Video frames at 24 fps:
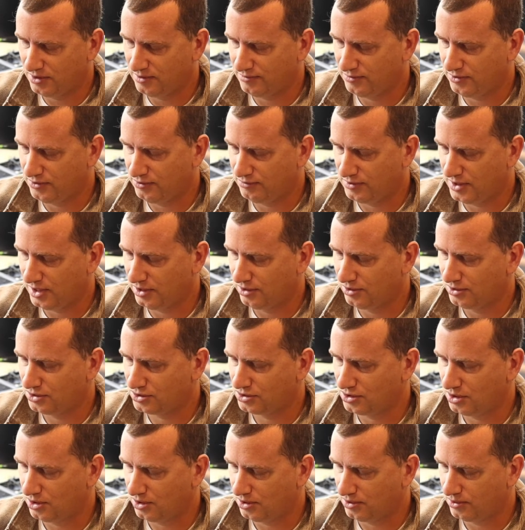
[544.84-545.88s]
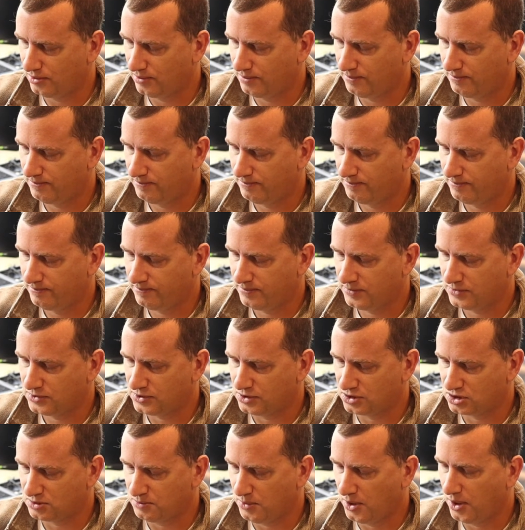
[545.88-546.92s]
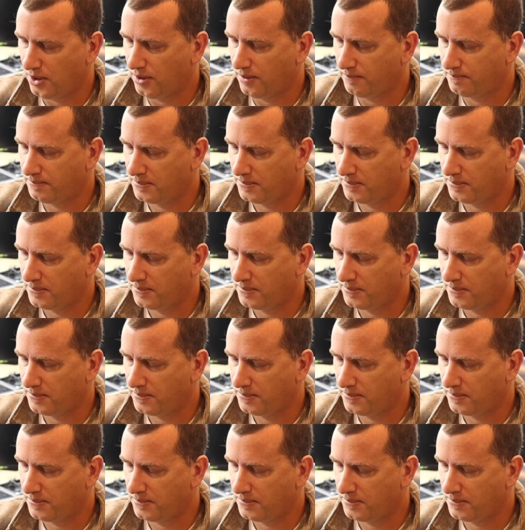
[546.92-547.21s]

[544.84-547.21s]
viewfinder is so small.